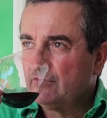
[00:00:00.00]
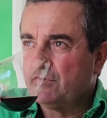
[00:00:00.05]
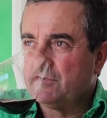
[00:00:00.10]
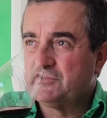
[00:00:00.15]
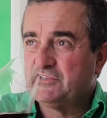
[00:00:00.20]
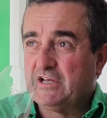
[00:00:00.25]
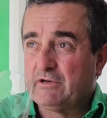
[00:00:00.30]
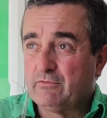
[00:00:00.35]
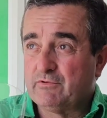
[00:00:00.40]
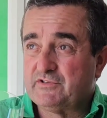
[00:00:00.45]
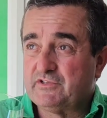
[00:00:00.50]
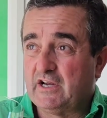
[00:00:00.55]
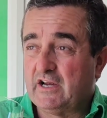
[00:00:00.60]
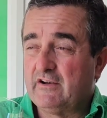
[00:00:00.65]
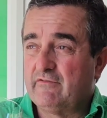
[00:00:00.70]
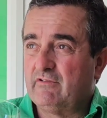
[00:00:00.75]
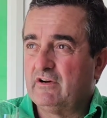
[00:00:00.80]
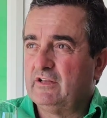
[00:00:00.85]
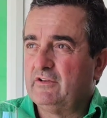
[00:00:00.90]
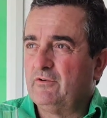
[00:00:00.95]
some subtle
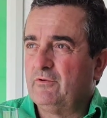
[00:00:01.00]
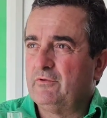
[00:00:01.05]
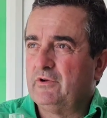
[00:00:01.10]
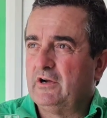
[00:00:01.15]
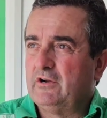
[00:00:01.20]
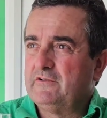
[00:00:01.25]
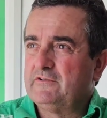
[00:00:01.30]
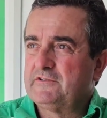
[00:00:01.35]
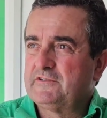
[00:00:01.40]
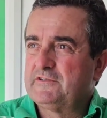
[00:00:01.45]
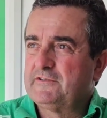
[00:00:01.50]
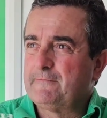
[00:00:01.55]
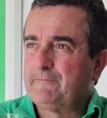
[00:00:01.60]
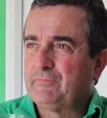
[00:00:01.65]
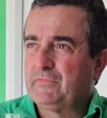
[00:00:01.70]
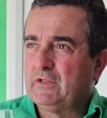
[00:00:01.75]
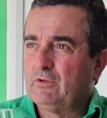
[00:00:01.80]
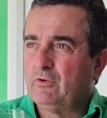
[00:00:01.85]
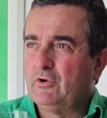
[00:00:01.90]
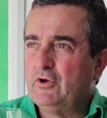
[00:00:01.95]
savoury little notes,
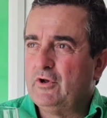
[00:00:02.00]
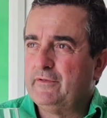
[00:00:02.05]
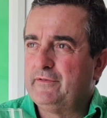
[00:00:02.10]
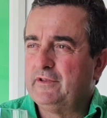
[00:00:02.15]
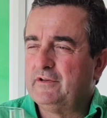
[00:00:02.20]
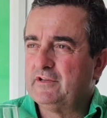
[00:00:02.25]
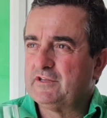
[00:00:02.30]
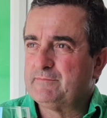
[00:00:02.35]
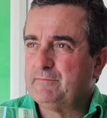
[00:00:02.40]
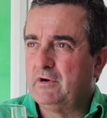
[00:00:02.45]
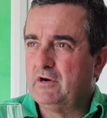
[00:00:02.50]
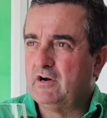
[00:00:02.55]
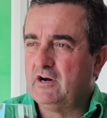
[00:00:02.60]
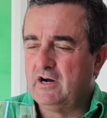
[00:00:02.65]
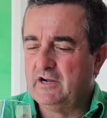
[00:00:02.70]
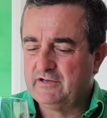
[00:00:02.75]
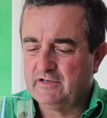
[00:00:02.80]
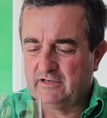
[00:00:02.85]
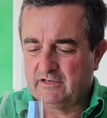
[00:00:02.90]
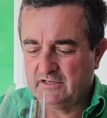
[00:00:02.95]
little earthiness
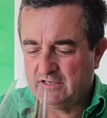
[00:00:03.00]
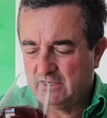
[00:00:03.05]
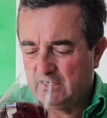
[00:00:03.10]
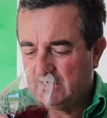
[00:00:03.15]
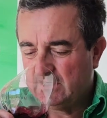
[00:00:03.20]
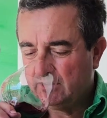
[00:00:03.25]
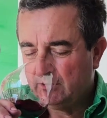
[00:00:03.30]
behind it.